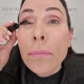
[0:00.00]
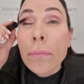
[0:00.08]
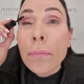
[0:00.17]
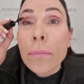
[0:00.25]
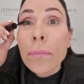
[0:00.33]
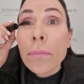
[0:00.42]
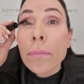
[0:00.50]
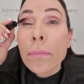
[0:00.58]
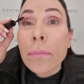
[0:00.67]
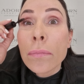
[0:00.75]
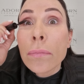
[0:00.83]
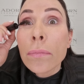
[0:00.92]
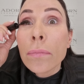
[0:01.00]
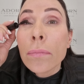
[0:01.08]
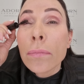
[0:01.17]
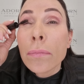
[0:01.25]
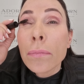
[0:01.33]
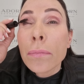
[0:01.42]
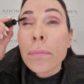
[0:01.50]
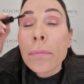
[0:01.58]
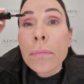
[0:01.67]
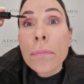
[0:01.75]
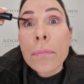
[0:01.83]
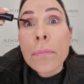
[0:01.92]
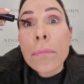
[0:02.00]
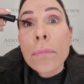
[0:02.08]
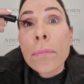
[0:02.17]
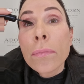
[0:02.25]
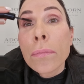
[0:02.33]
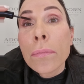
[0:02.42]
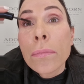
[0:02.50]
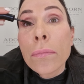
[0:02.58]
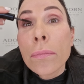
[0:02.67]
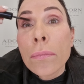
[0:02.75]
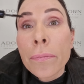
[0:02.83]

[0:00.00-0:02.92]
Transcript: No one is speaking in this clip.